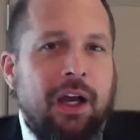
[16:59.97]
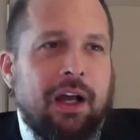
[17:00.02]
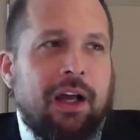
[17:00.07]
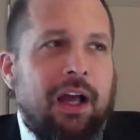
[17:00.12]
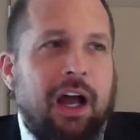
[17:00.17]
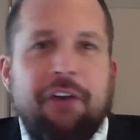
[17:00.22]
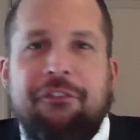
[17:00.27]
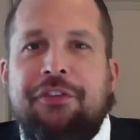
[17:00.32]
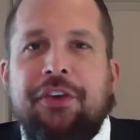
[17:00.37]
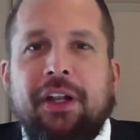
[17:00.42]

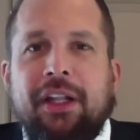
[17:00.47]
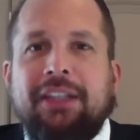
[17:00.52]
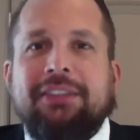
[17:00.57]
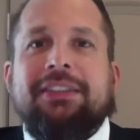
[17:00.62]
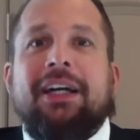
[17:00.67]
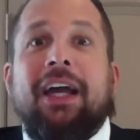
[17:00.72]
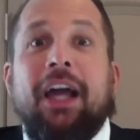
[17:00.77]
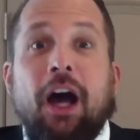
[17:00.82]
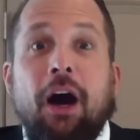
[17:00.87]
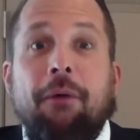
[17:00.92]
I feel at least
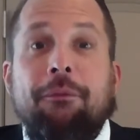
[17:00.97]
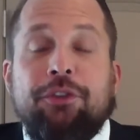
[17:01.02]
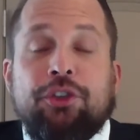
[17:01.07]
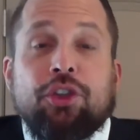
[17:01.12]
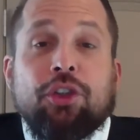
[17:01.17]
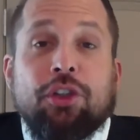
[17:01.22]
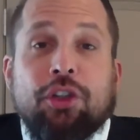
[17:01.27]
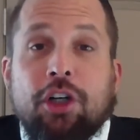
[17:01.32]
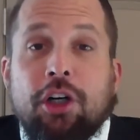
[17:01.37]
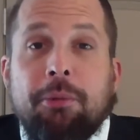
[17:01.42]
I helped
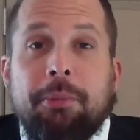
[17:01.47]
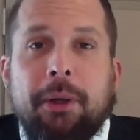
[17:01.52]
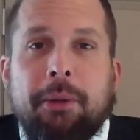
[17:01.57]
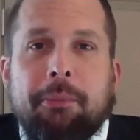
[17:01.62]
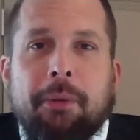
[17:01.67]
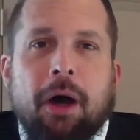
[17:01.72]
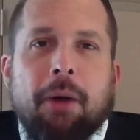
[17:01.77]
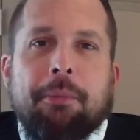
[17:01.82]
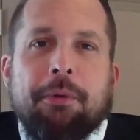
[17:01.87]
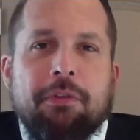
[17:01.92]
you a little bit
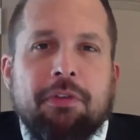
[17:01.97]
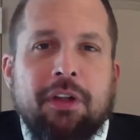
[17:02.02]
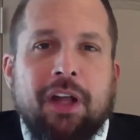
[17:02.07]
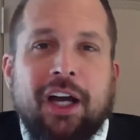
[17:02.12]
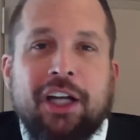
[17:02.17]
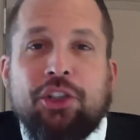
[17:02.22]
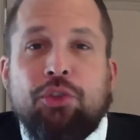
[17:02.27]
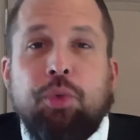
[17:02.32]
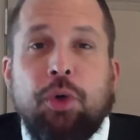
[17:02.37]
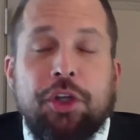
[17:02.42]
to help you
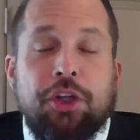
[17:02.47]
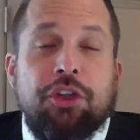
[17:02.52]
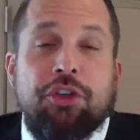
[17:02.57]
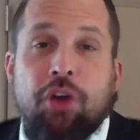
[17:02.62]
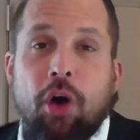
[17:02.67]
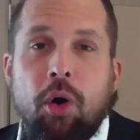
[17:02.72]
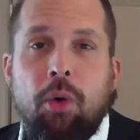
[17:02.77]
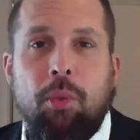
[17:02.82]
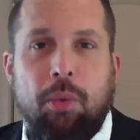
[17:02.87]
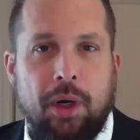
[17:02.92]
realize what you
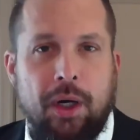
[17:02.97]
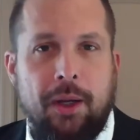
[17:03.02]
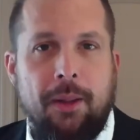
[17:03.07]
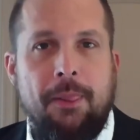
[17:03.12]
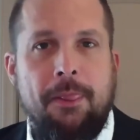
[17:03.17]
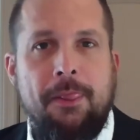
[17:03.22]
don't want.